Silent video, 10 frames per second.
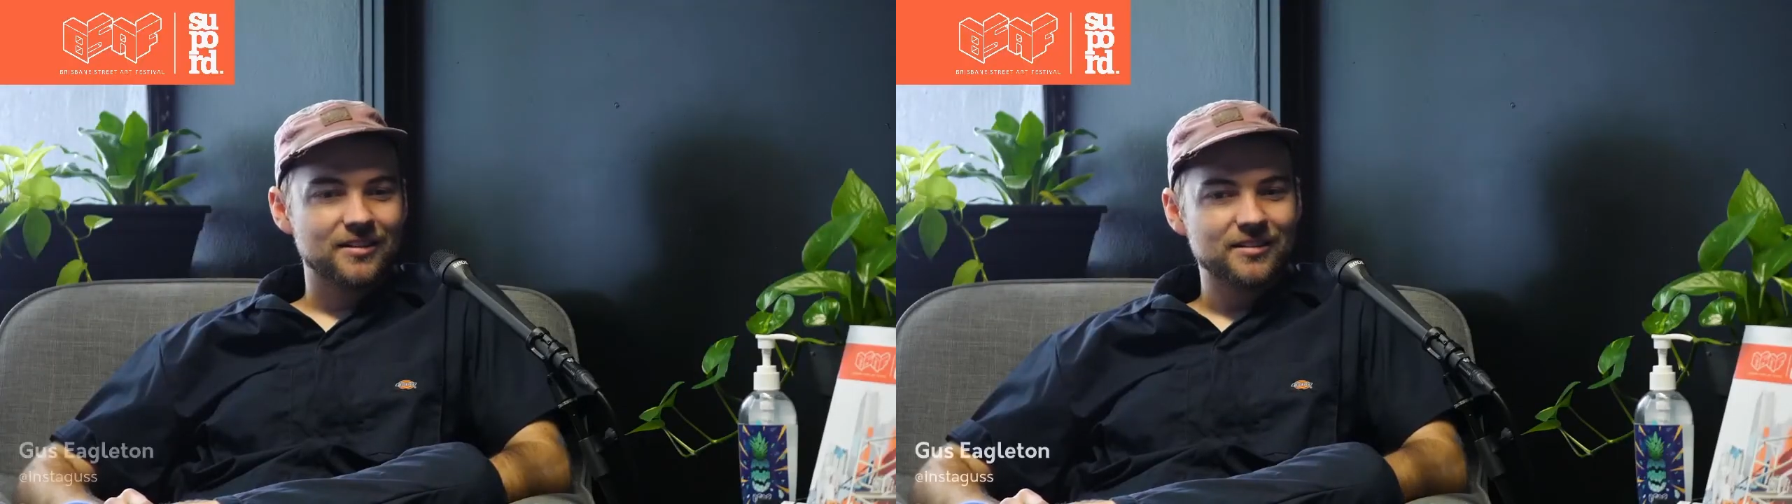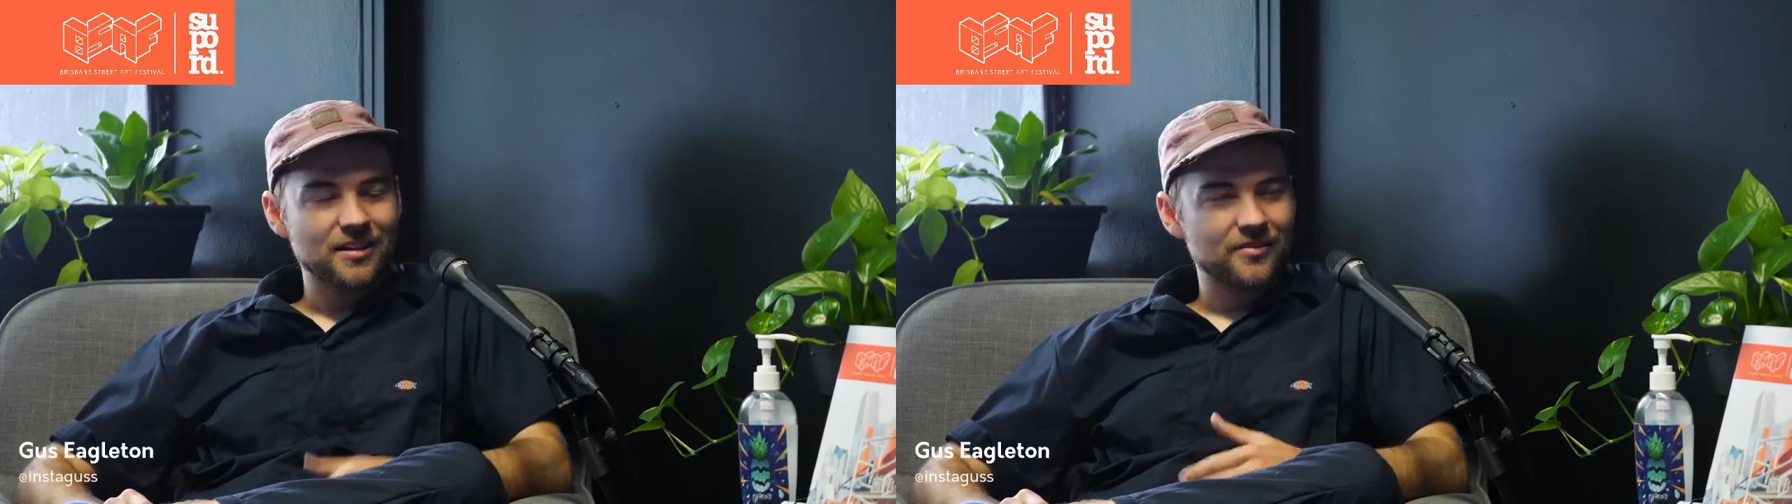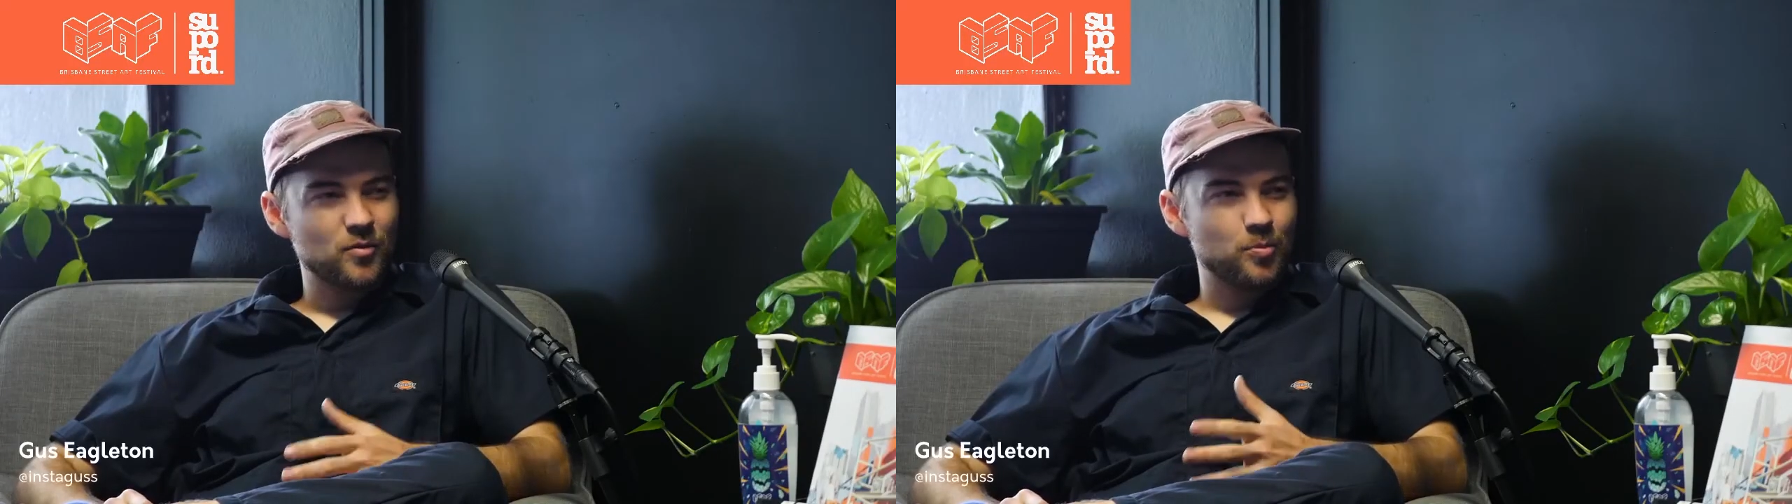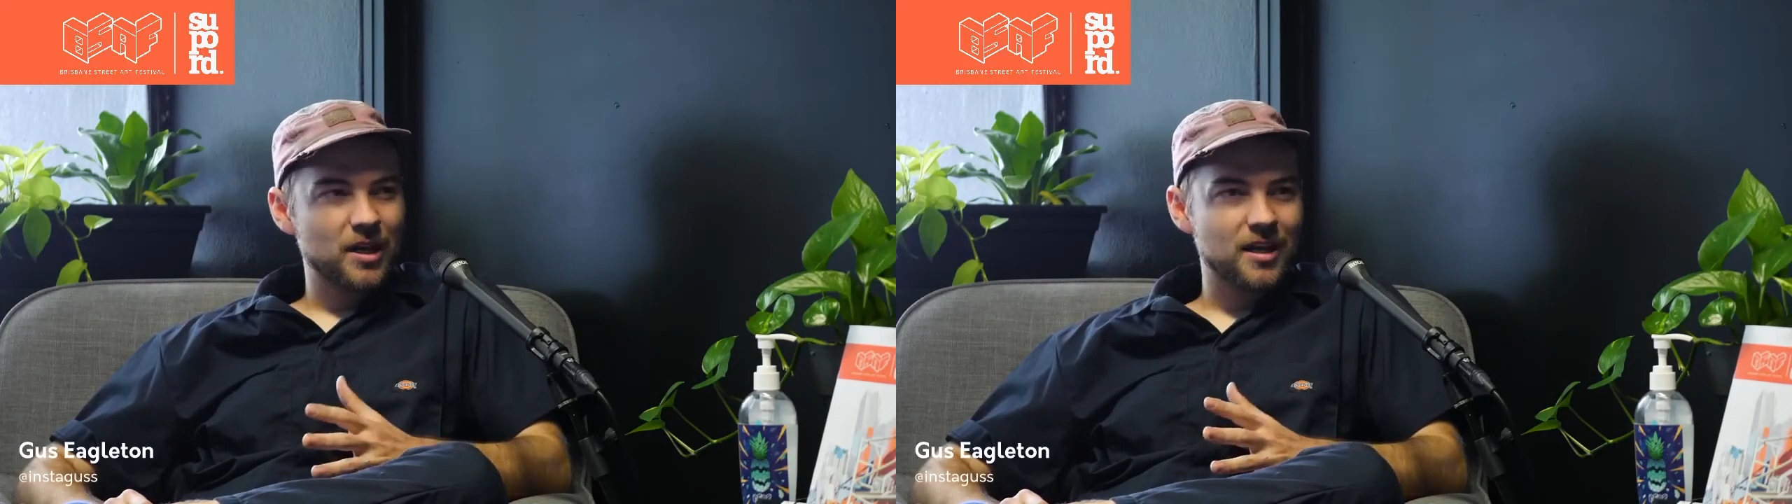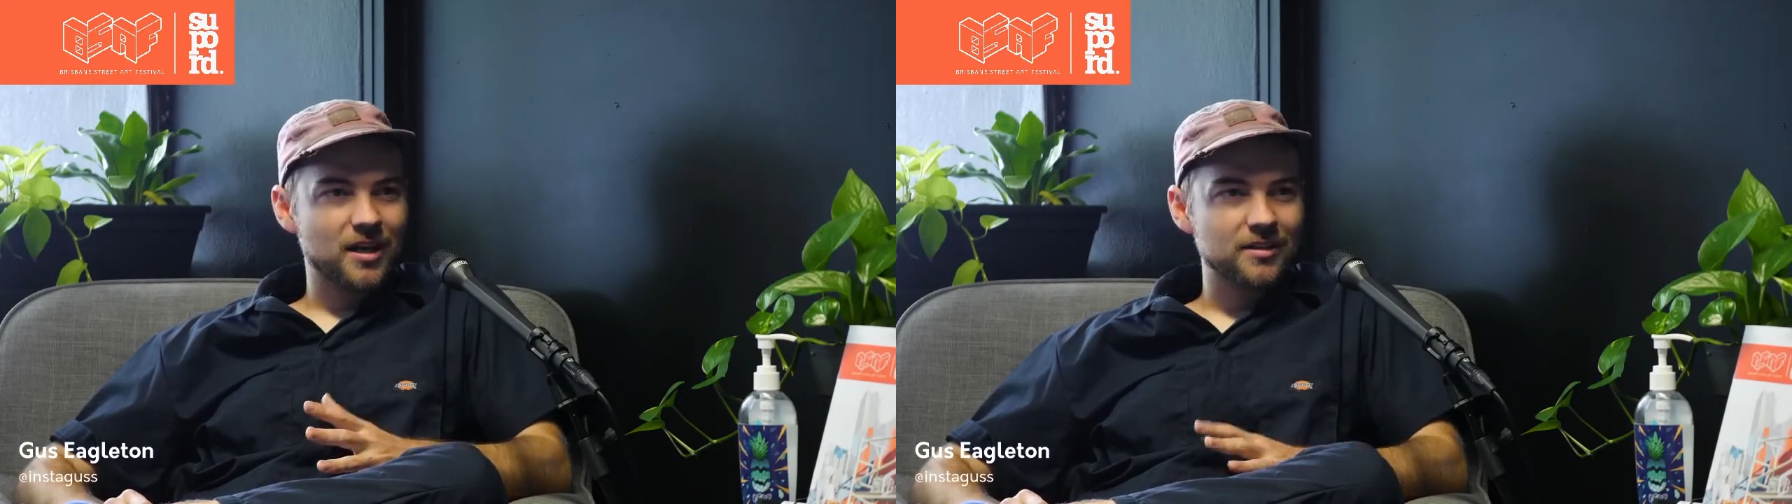kind of
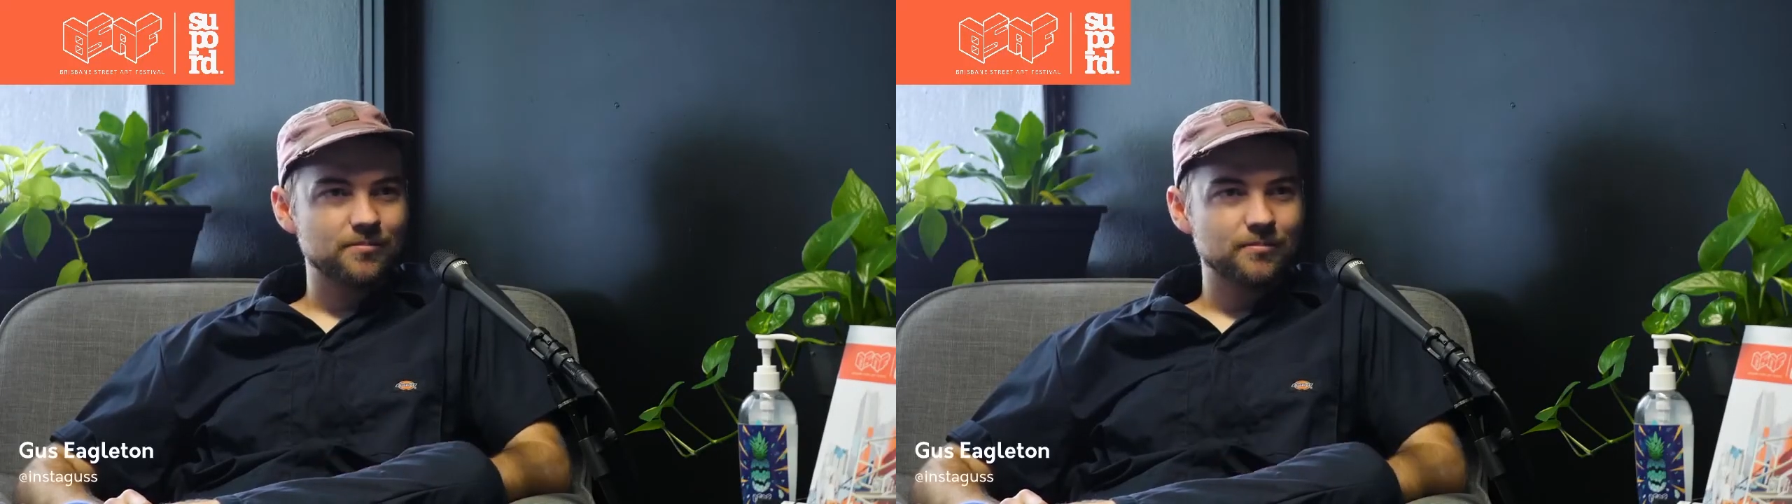about